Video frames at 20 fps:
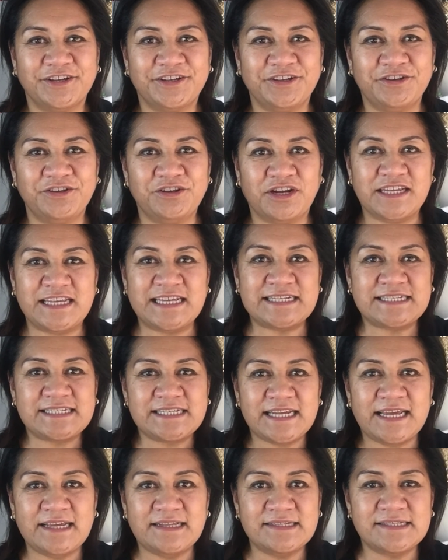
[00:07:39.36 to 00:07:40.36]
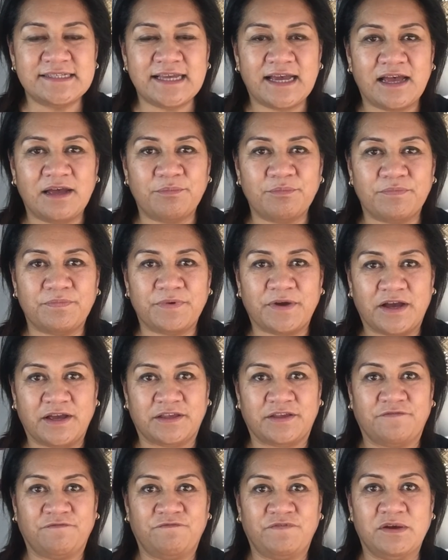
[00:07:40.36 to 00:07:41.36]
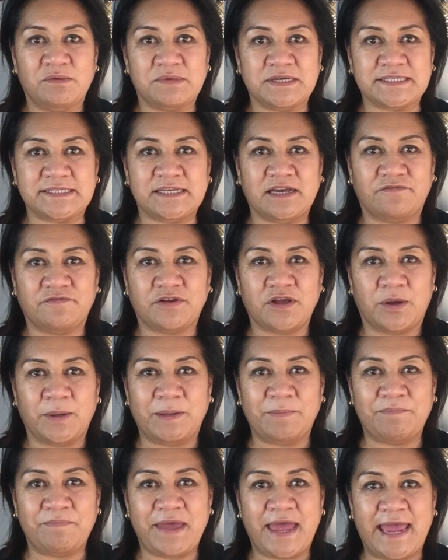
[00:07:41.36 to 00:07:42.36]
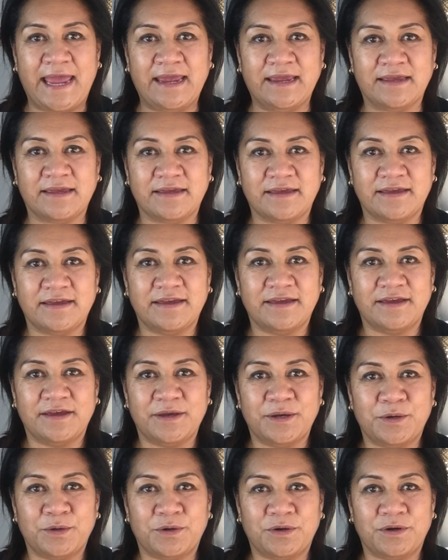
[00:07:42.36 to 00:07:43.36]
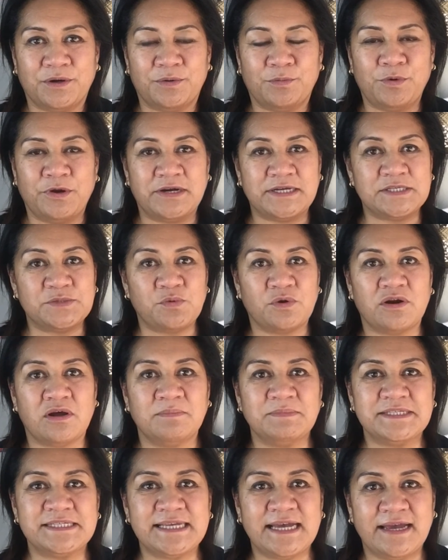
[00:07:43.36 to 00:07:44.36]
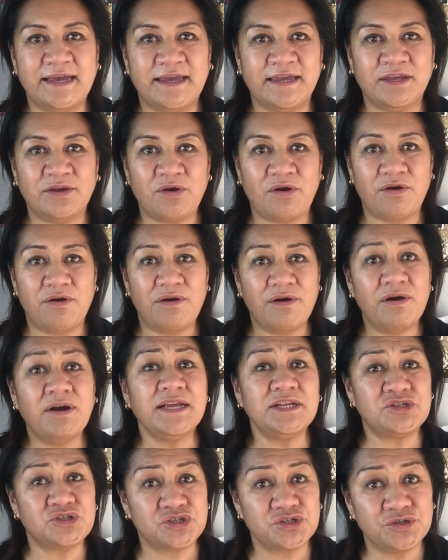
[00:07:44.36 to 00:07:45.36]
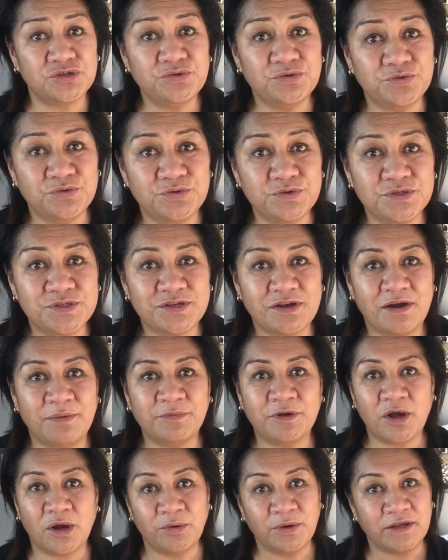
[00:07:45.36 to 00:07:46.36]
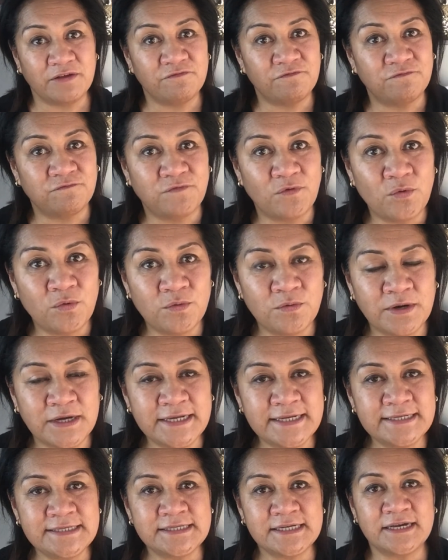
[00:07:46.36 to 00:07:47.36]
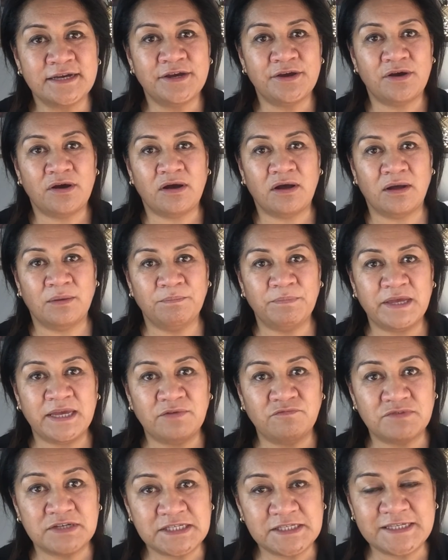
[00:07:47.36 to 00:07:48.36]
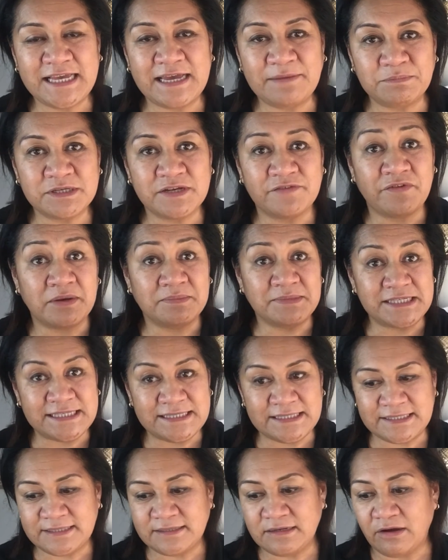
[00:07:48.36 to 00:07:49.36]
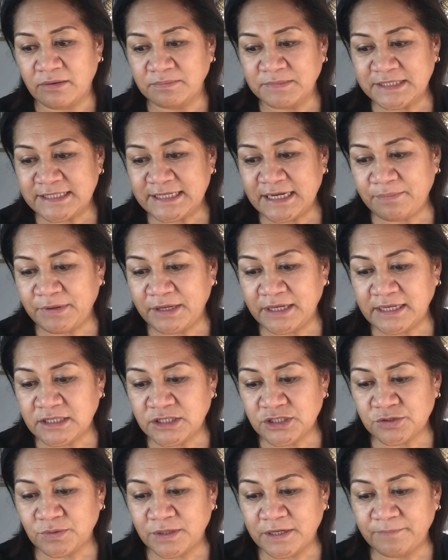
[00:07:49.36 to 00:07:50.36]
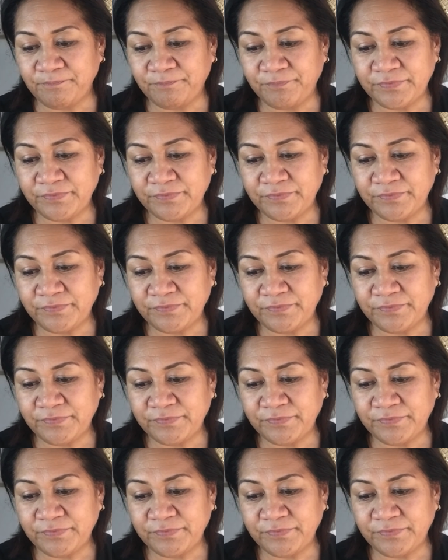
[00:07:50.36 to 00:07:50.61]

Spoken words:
You know, you tense up. I can feel myself going back. Whereas when I'm saying I choose, I'm going forward, I'm being receptive, I'm stepping into it.